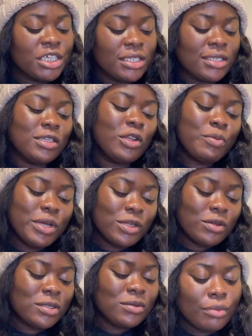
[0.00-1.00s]
is the
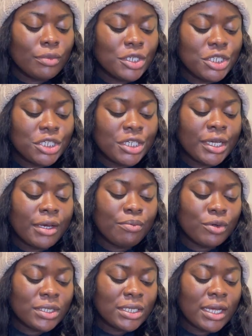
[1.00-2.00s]
Luminous Shea
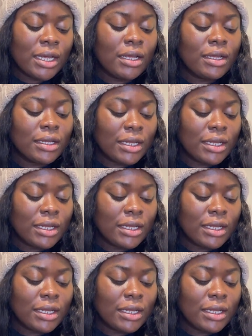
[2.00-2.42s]
Butter